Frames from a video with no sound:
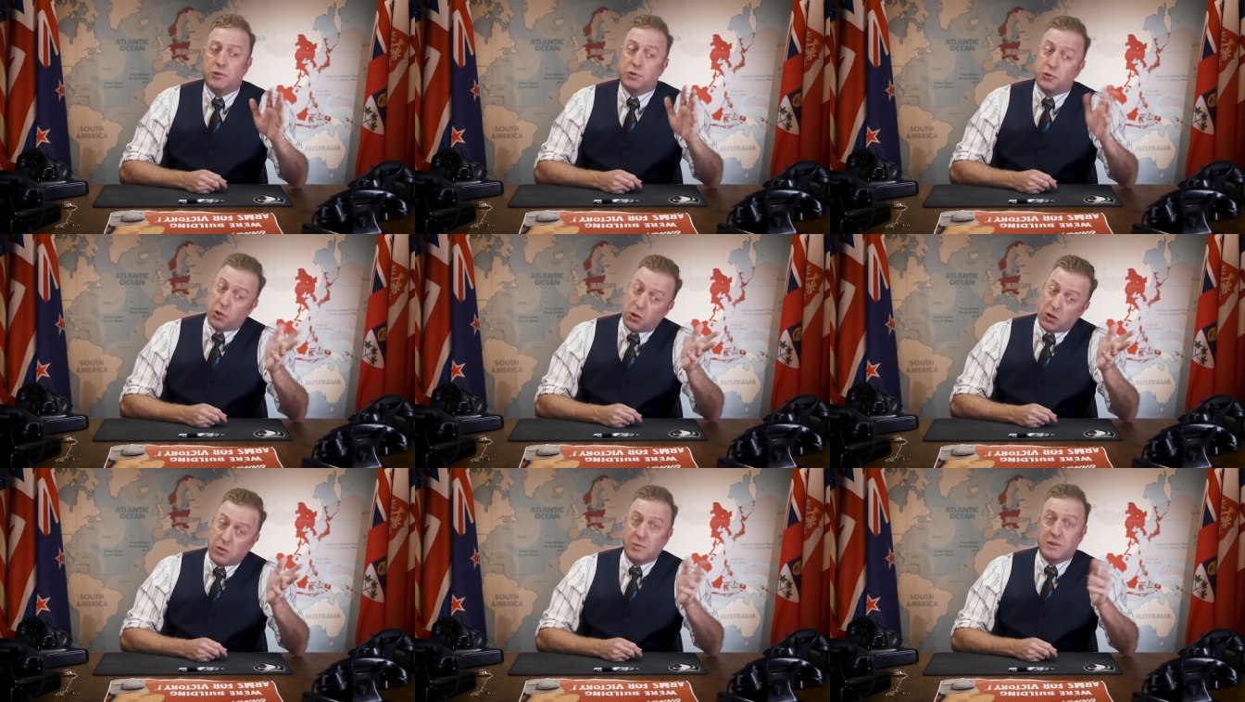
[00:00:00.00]

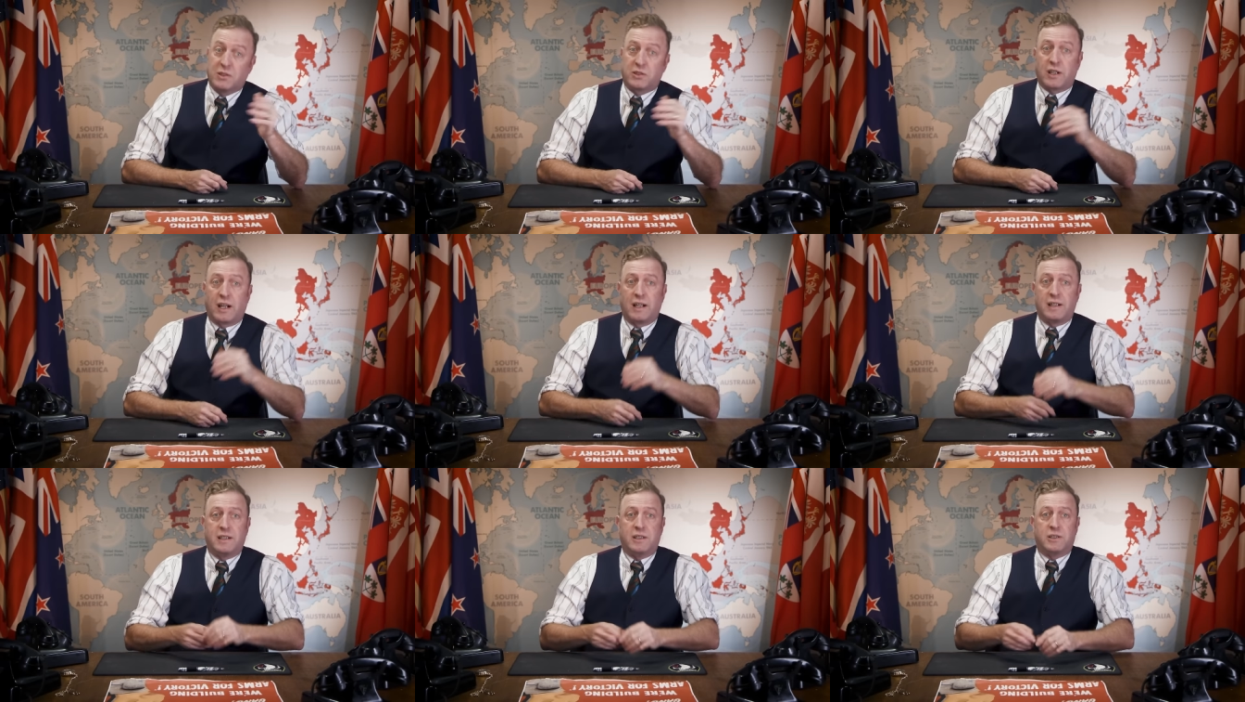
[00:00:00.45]
German
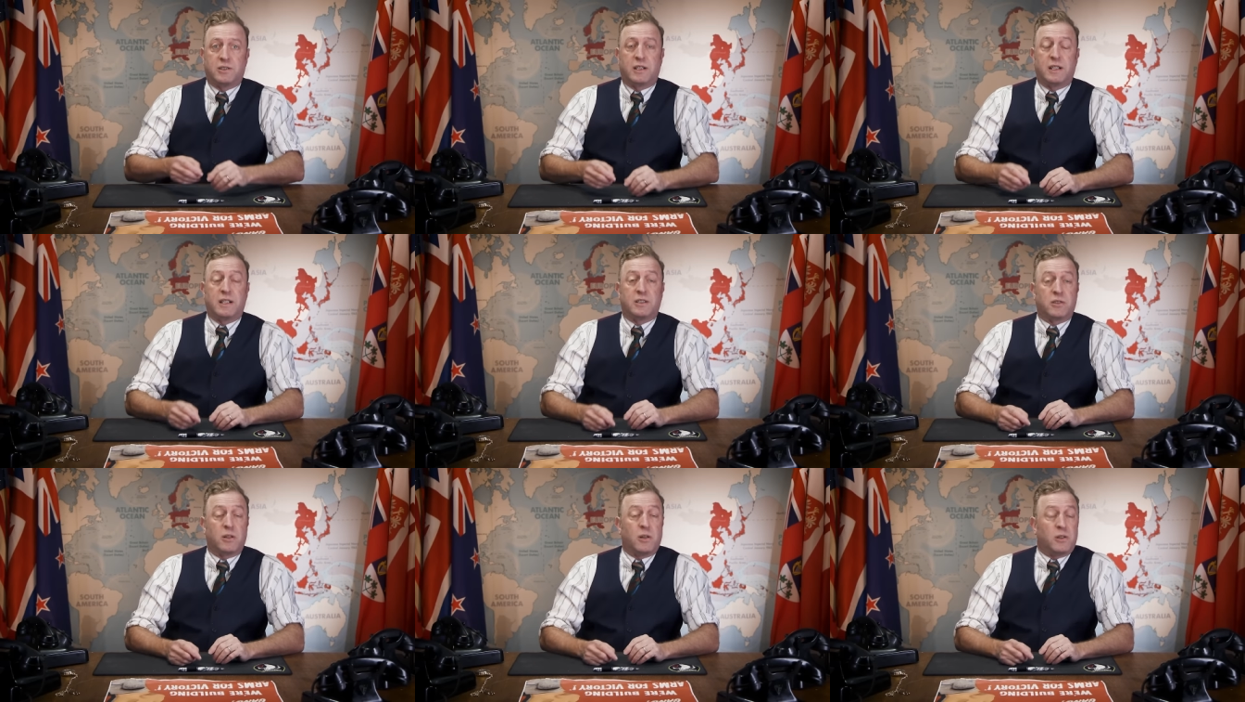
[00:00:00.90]

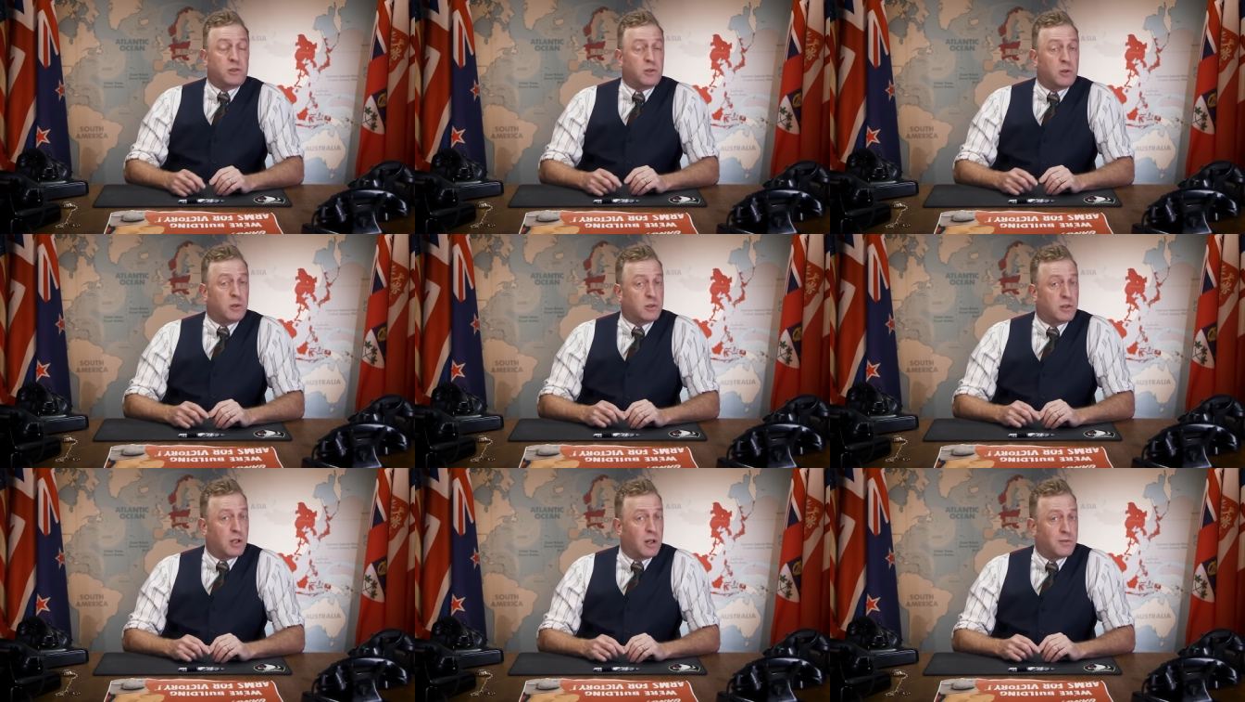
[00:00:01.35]
Silesia is
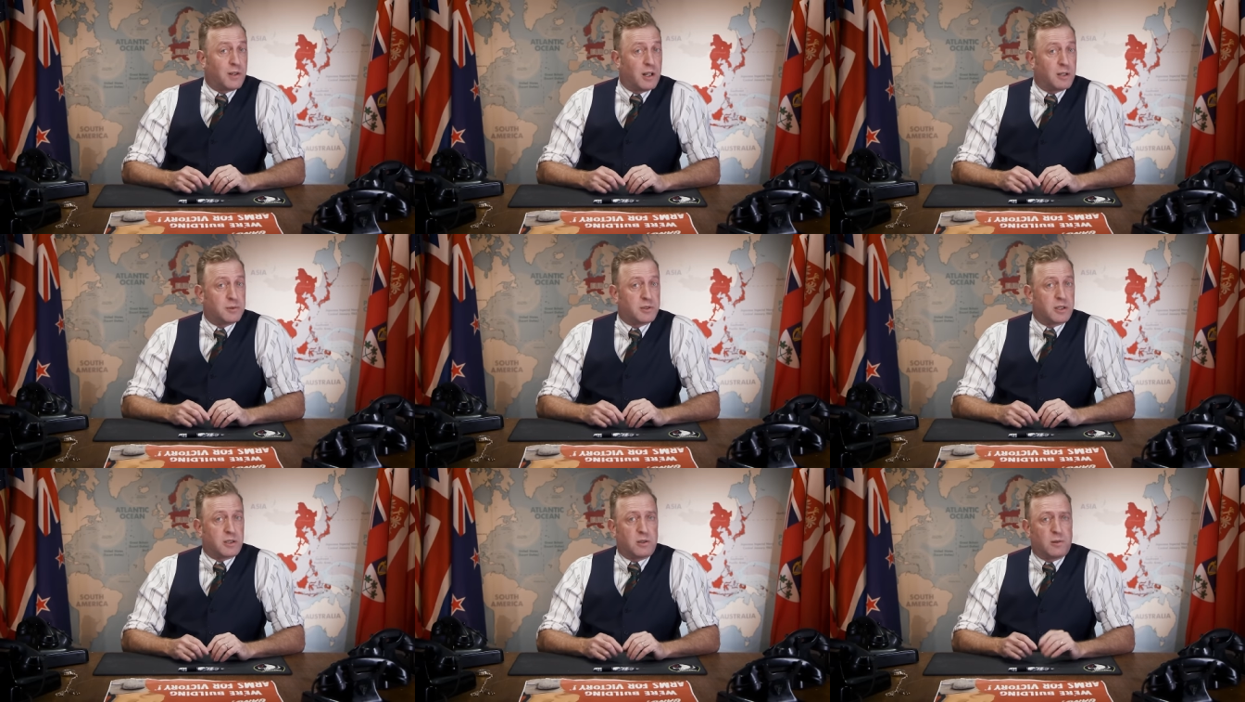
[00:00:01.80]
also a tough
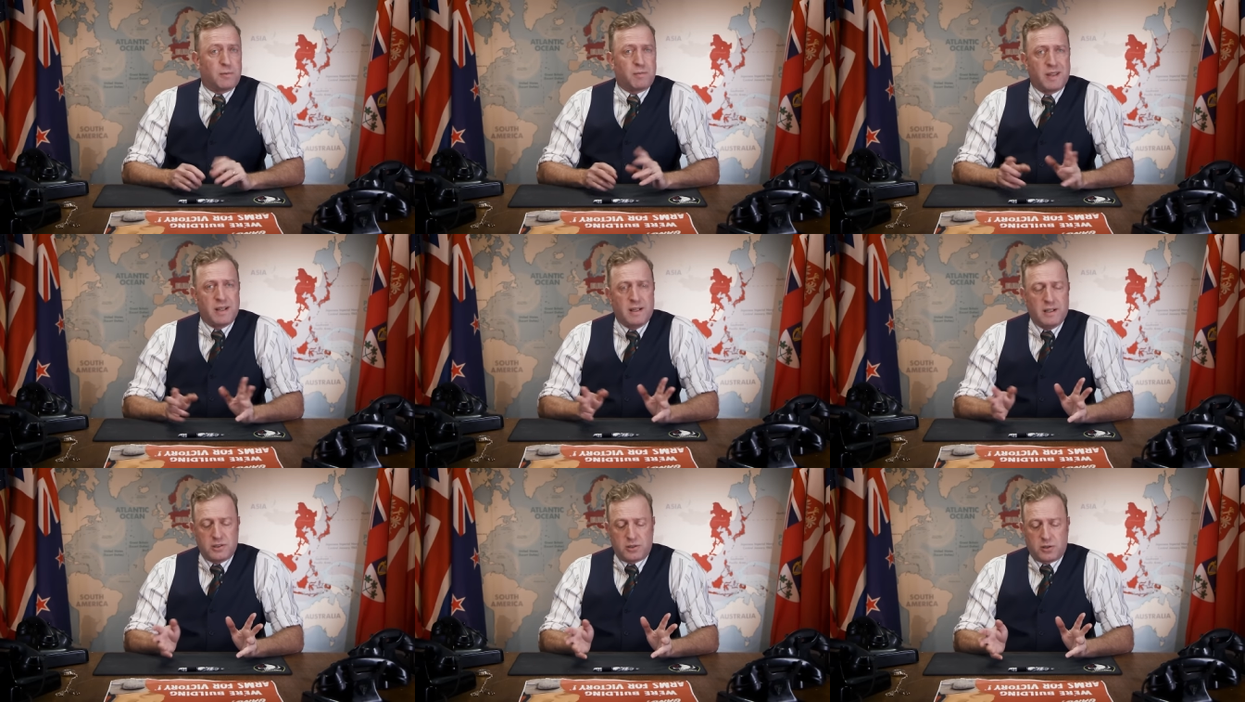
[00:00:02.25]
obstacle,
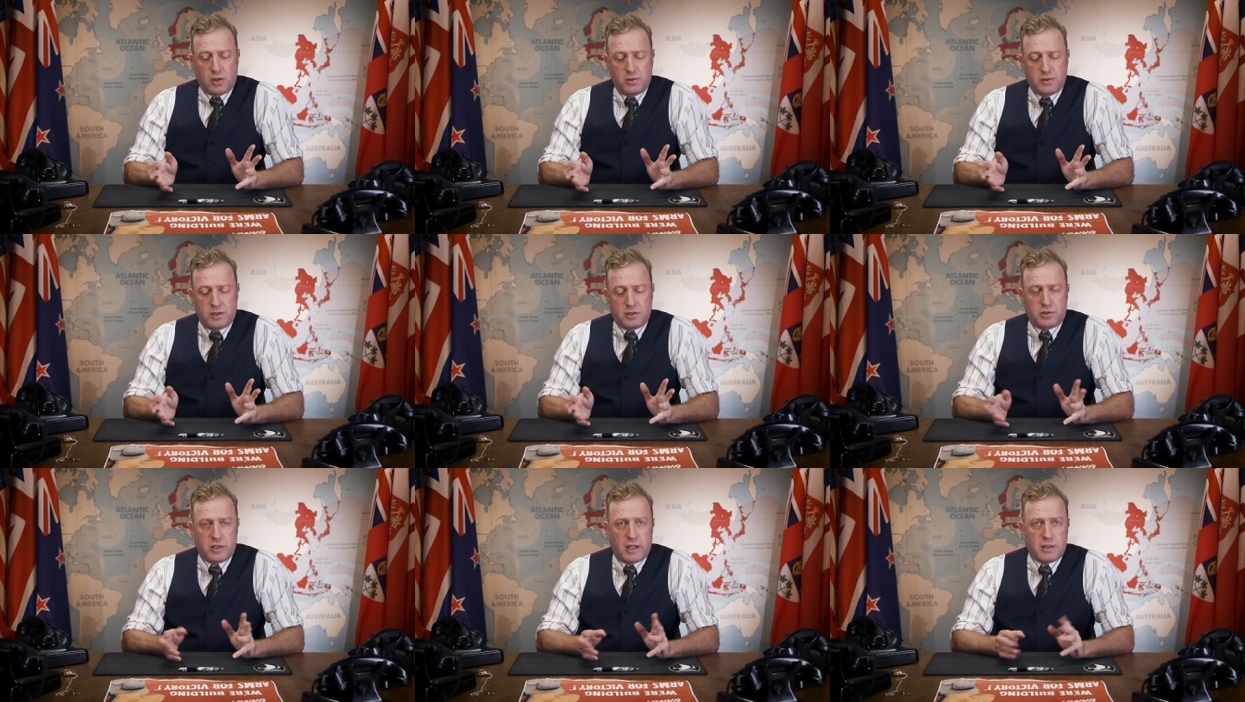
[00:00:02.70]
so
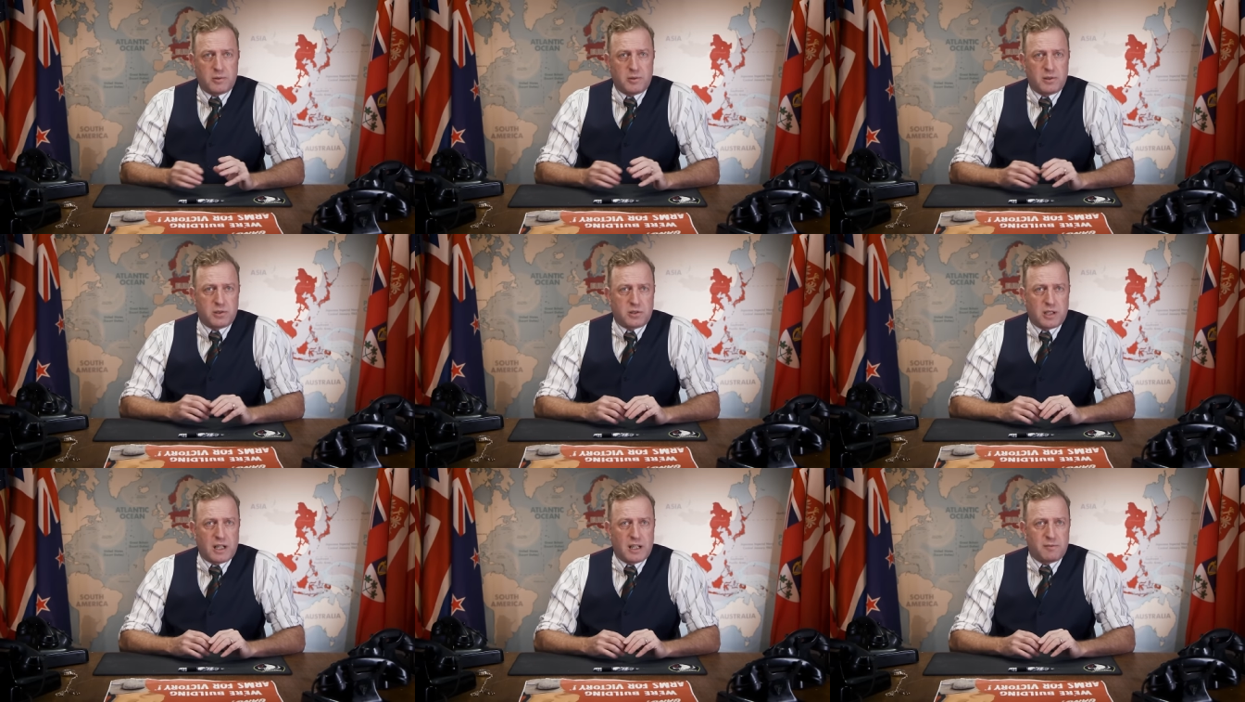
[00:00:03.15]
the
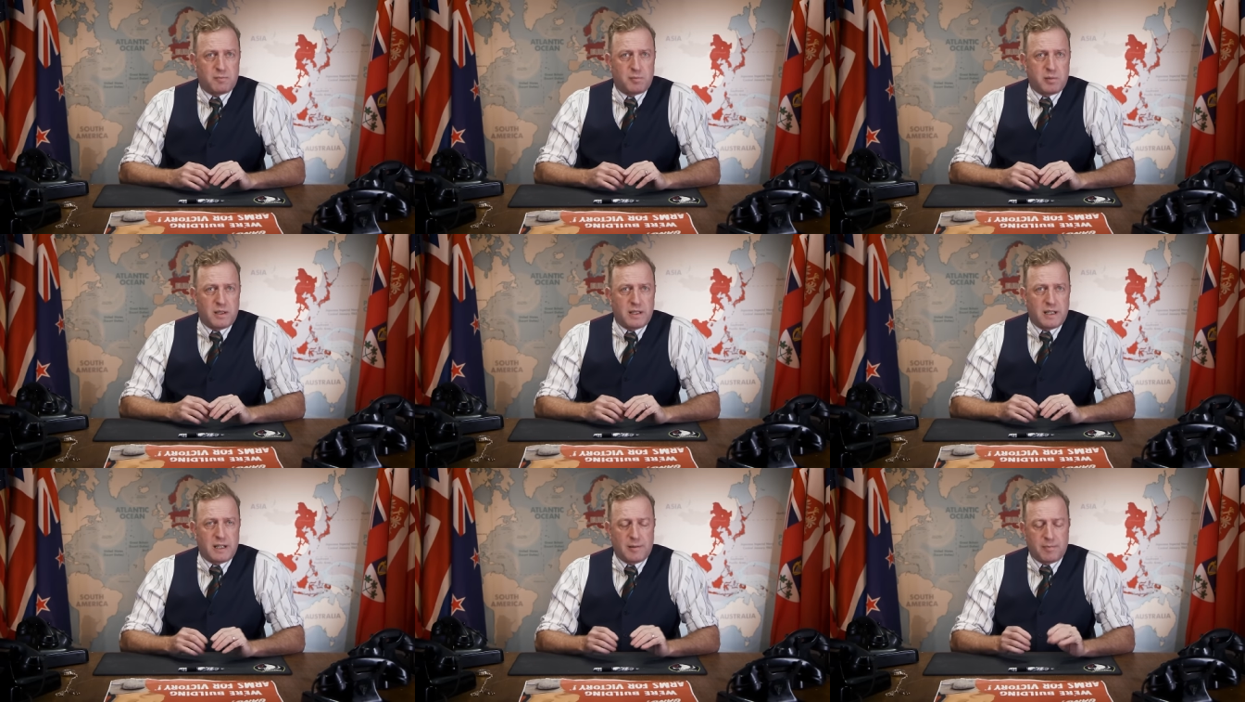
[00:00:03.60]
General Staff
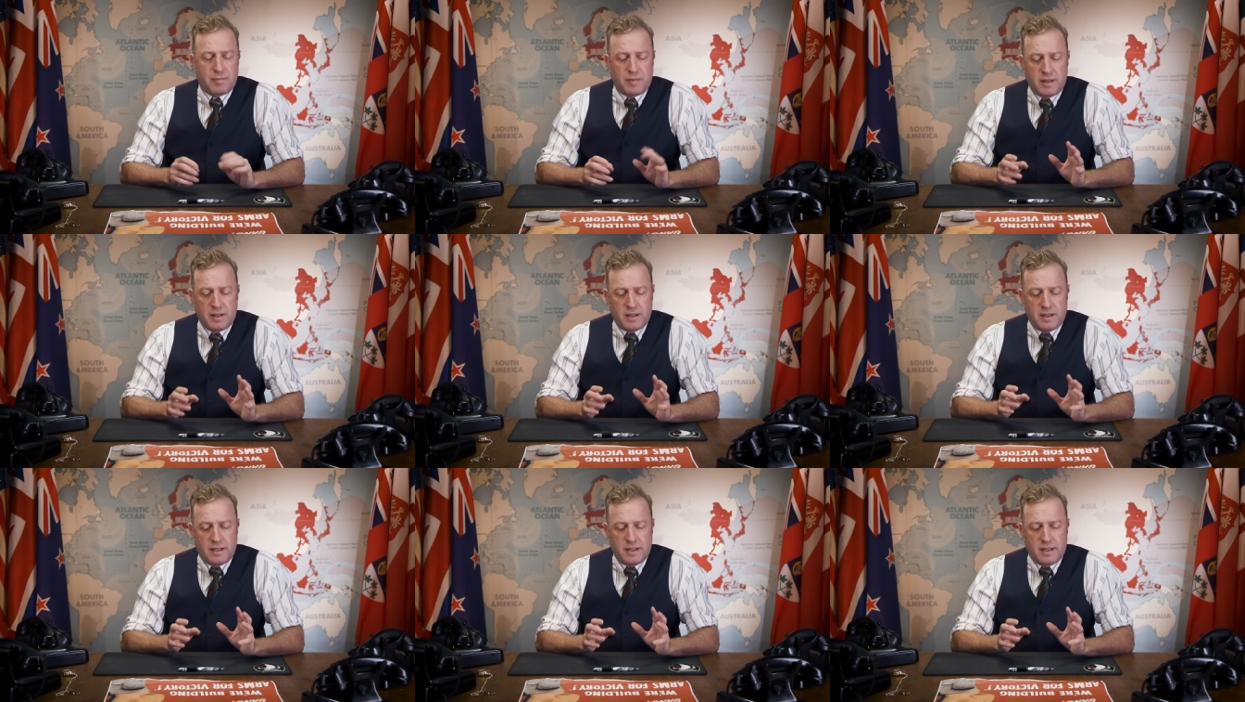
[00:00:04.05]
Plan